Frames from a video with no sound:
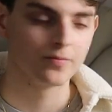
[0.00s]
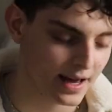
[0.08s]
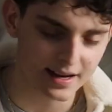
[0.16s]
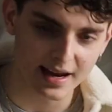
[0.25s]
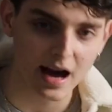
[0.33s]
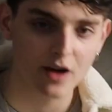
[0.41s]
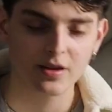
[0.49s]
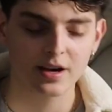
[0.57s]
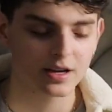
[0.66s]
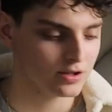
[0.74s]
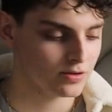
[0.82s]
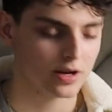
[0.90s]
And now that
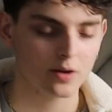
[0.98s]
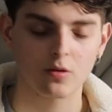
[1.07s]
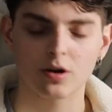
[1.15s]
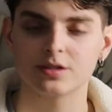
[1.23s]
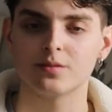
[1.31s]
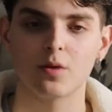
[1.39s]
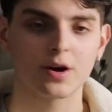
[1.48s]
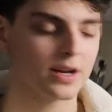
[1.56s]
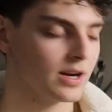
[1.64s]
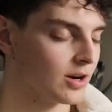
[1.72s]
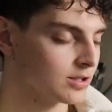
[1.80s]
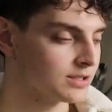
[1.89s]
I knew that I wanted to
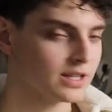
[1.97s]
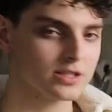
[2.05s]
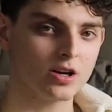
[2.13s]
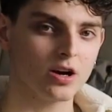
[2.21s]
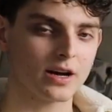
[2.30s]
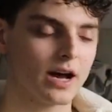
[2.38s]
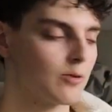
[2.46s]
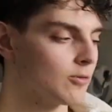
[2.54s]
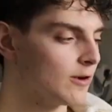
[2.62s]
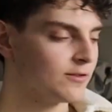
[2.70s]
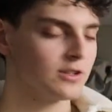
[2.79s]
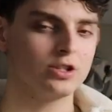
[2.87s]
market it on TikTok, I
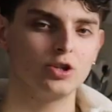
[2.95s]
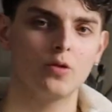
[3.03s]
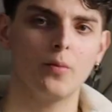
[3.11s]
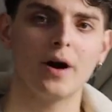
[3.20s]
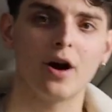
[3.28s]
roughly knew what my